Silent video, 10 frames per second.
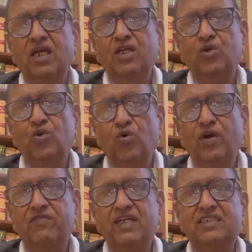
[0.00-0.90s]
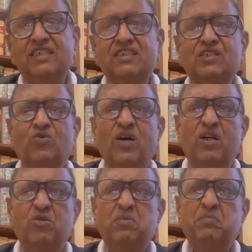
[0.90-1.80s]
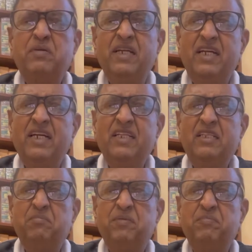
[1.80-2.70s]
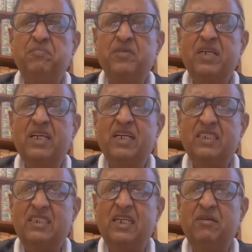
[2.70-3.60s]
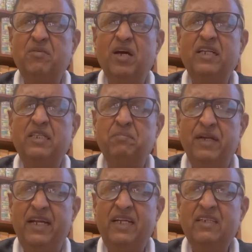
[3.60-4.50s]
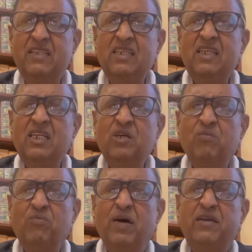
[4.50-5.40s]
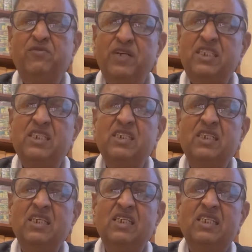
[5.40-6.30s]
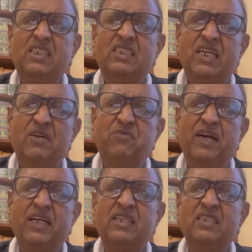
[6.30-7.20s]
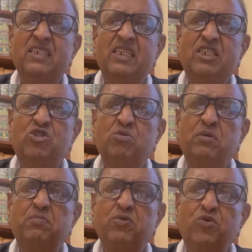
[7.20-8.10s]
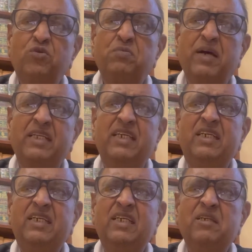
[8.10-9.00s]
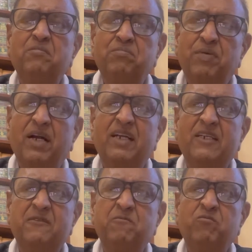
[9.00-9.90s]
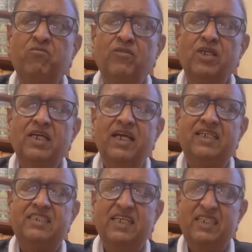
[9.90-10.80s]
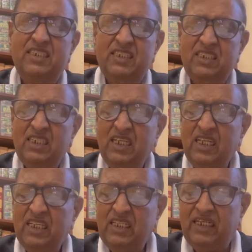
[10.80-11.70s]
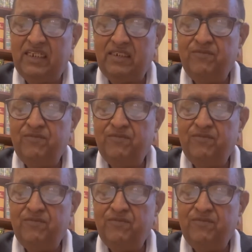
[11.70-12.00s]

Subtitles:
No evidence is required to be pleaded in the plaint by which the said fact is to be proved by the party. It says that